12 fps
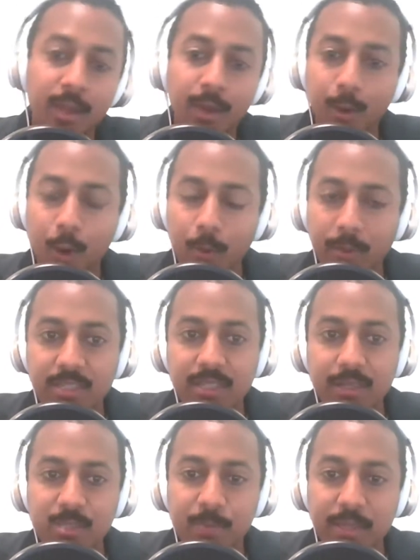home and
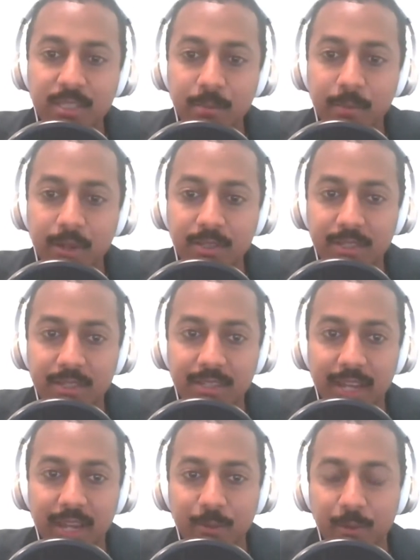spent some months and
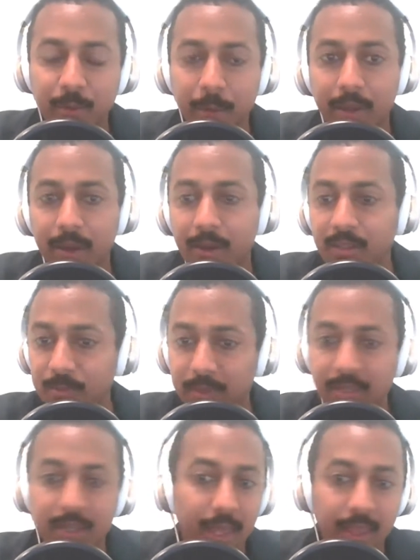time with my parents, but
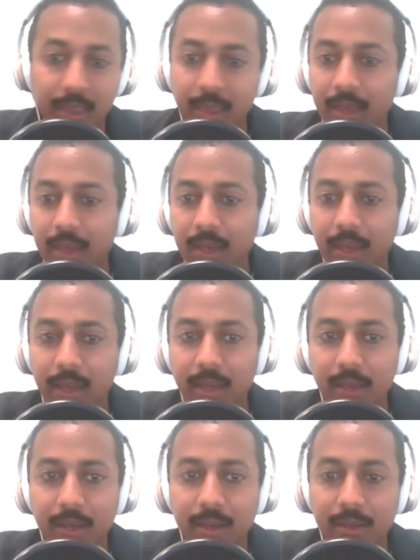then I, I,
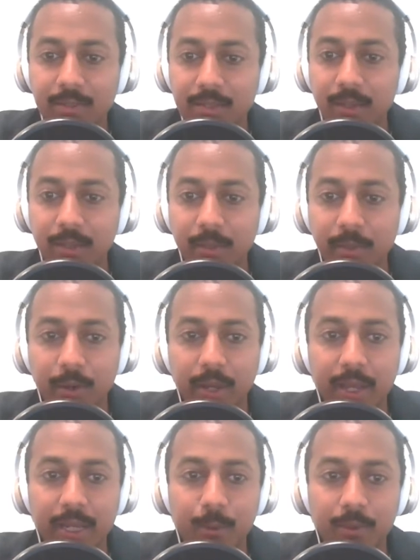uh, I said, let me go
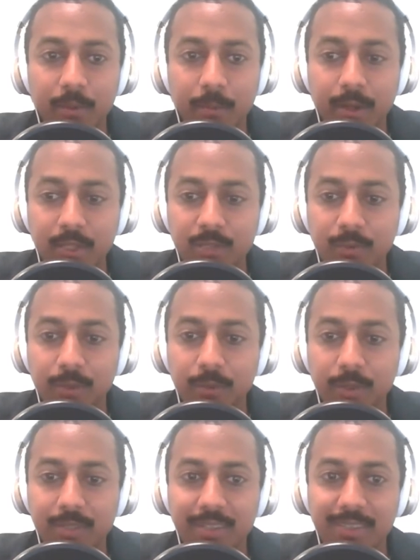hang out with the monks for the
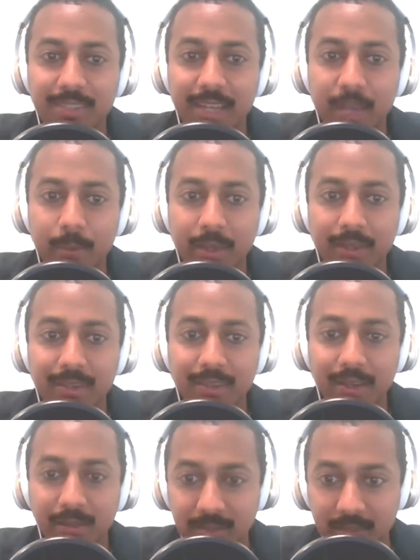rest of the time. And
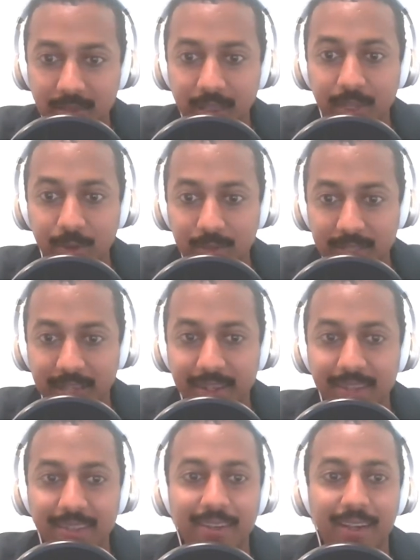there's, like you said,
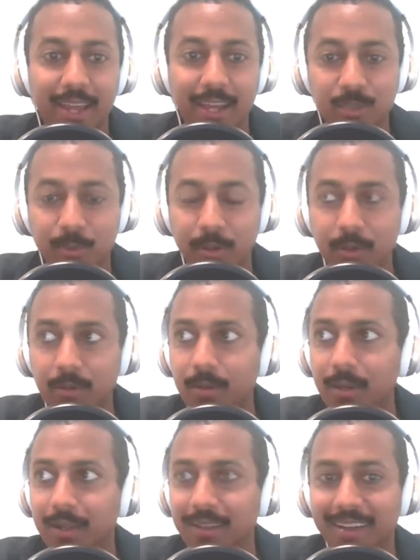they're expert cool
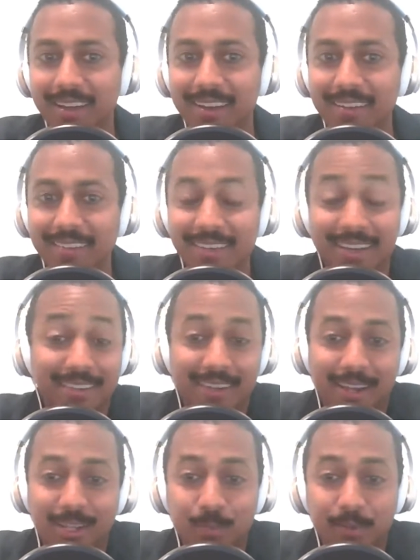uh, yeah, they're
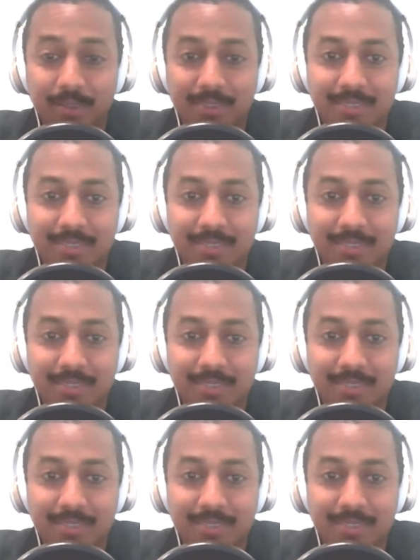experts